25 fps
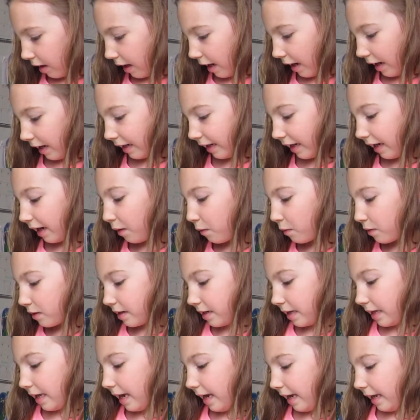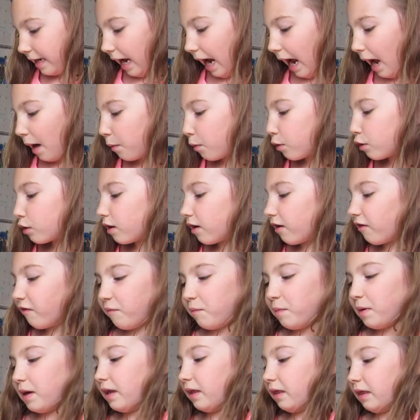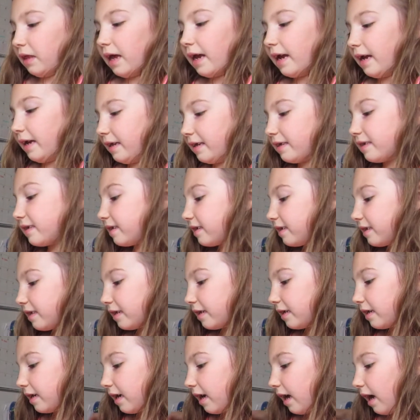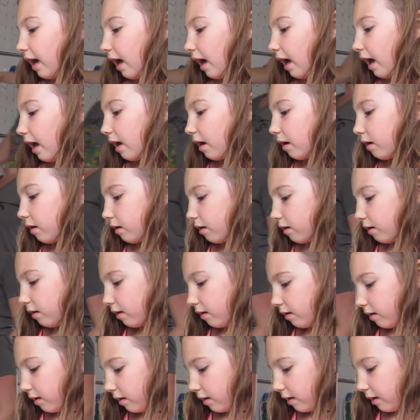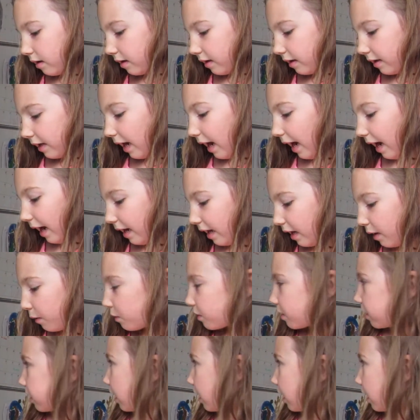And he was late. I wouldn't have been late. He was late? Yeah, he was